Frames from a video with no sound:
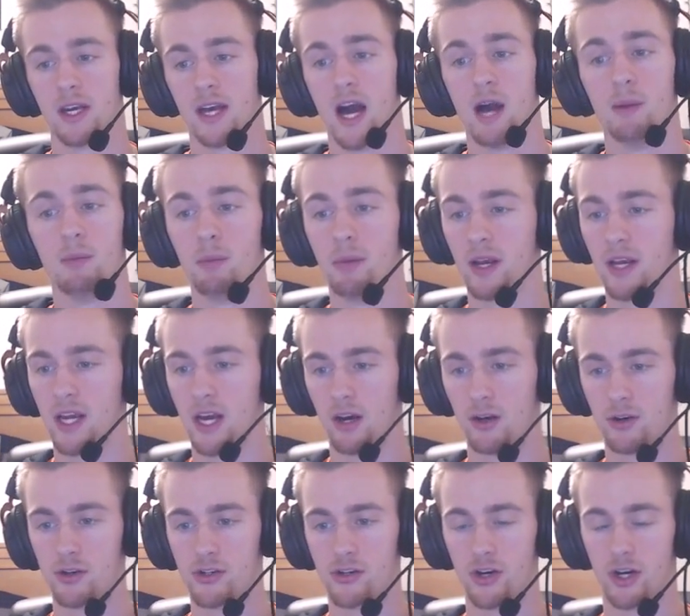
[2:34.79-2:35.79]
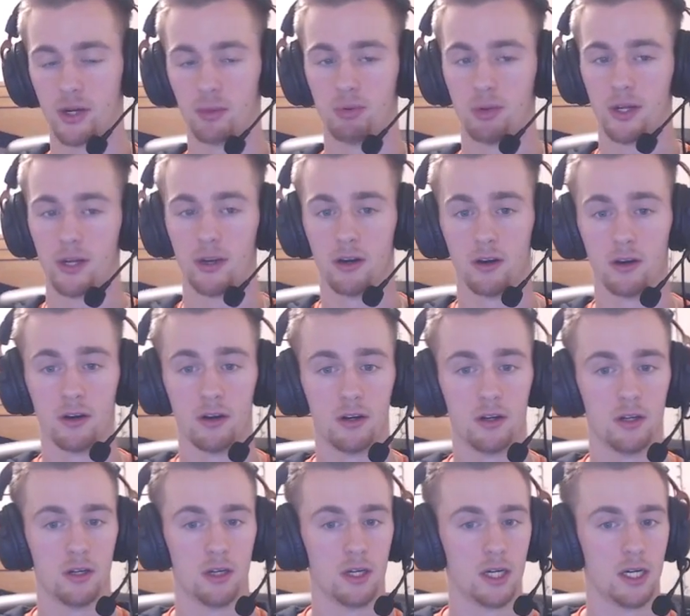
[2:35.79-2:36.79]
I'm a big Counter-Strike player,
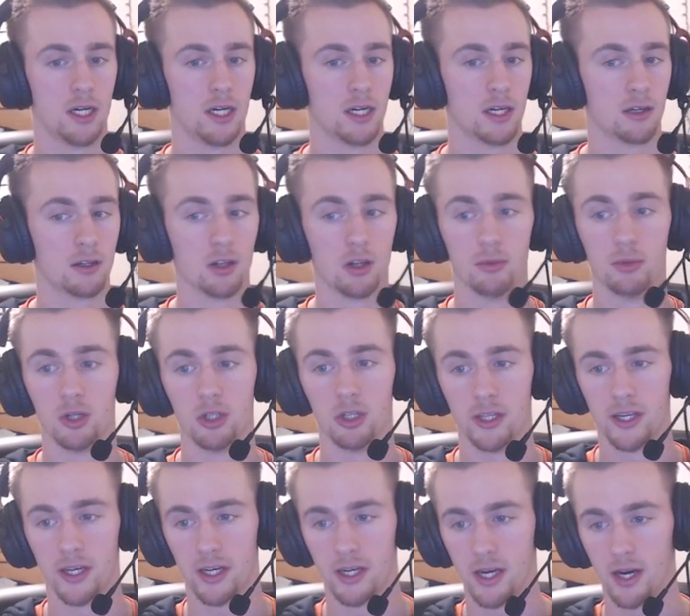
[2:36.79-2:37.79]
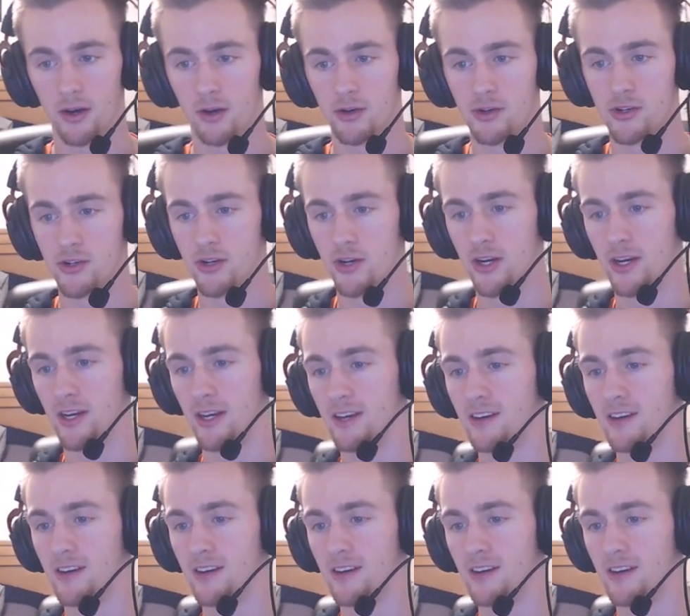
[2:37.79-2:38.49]
Global Elite in Counter-Strike.